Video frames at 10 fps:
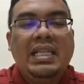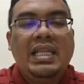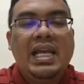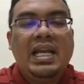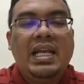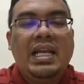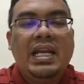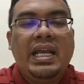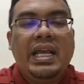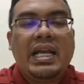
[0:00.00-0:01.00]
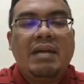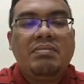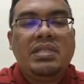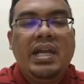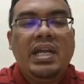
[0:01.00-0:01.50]
until it
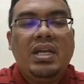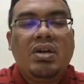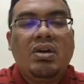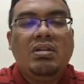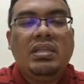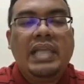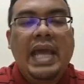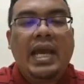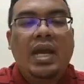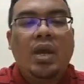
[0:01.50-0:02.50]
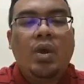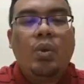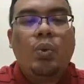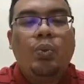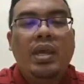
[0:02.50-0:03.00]
comes in contact
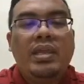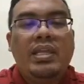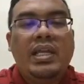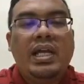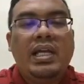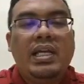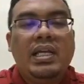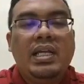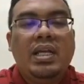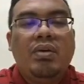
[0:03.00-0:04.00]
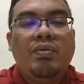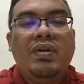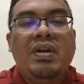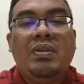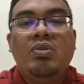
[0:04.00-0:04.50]
with the
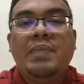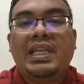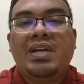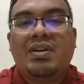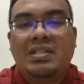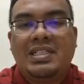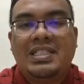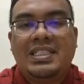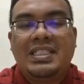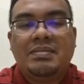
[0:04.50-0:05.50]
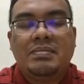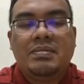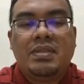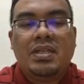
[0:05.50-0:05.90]
two metal rods.